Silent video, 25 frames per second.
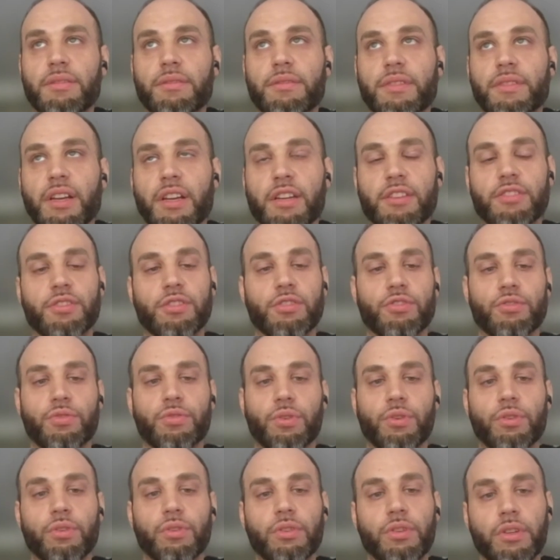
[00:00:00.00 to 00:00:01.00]
I guess
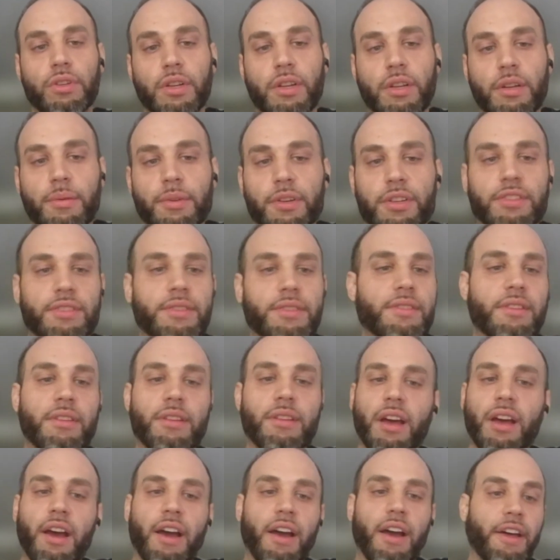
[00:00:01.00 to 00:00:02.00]
control. Because
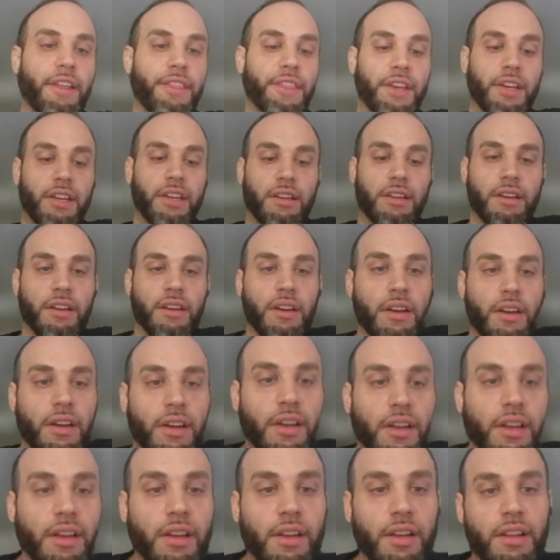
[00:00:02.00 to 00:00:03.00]
I think
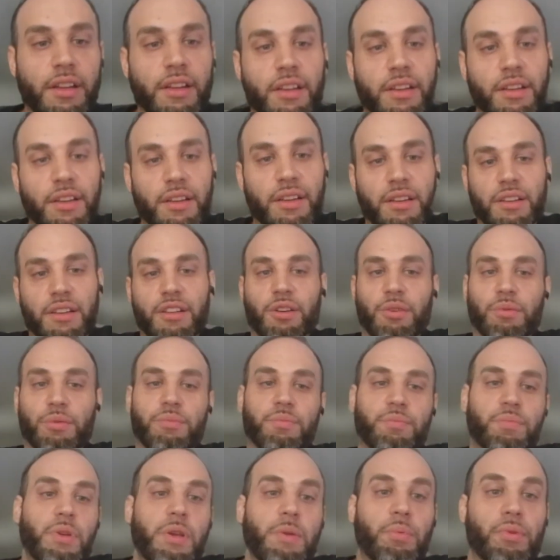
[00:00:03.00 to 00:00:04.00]

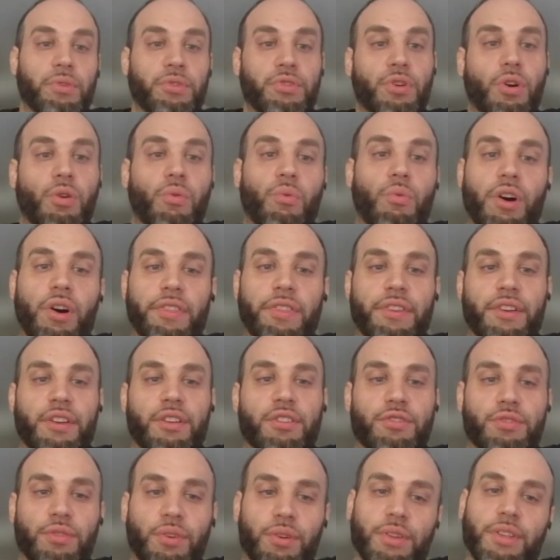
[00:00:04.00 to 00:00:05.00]
people don't want the
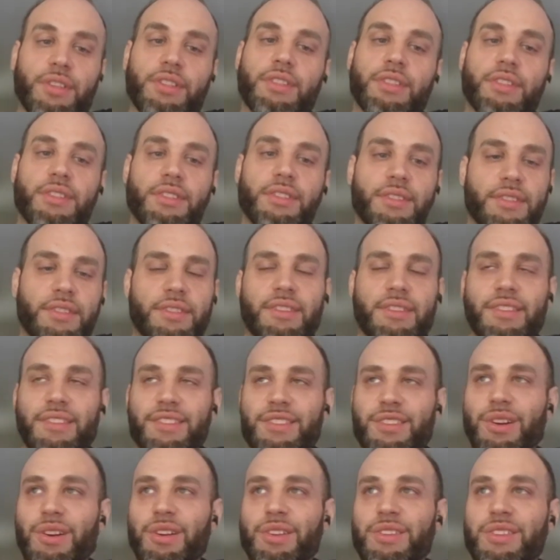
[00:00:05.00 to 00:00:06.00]
control. This is
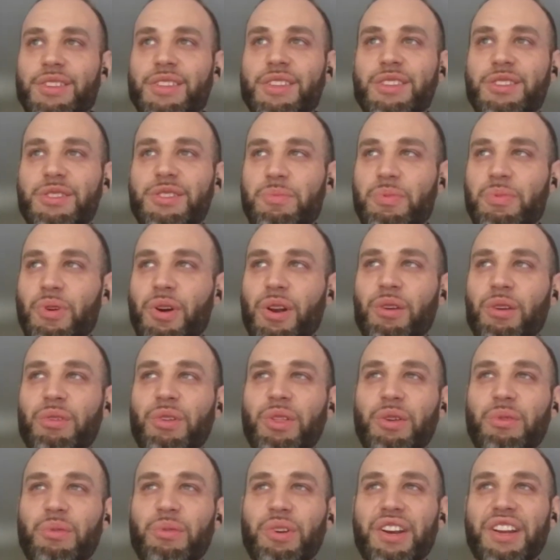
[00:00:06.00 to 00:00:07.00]
a point I
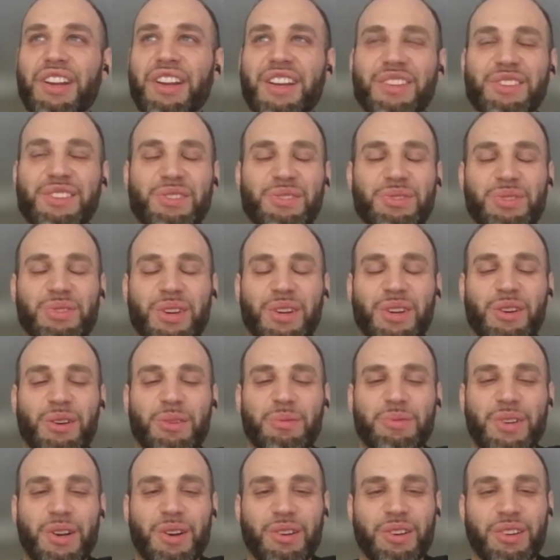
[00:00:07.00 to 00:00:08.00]
really wanted to get to, so I know
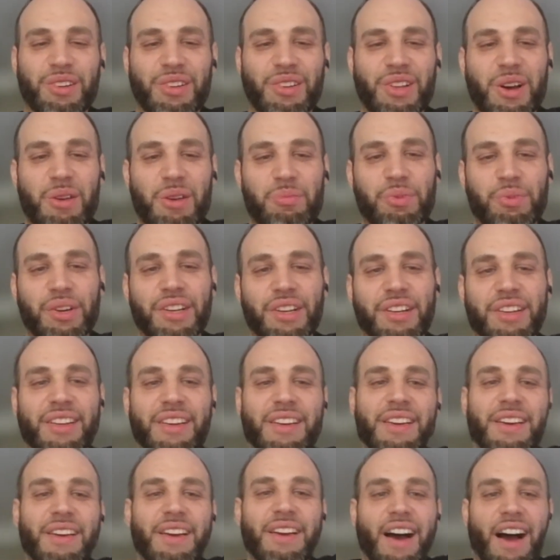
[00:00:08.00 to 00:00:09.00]
I'm talking a lot, but
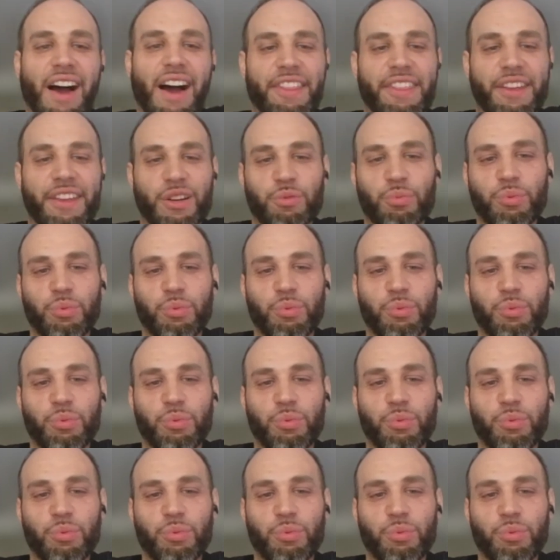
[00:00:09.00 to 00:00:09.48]
I think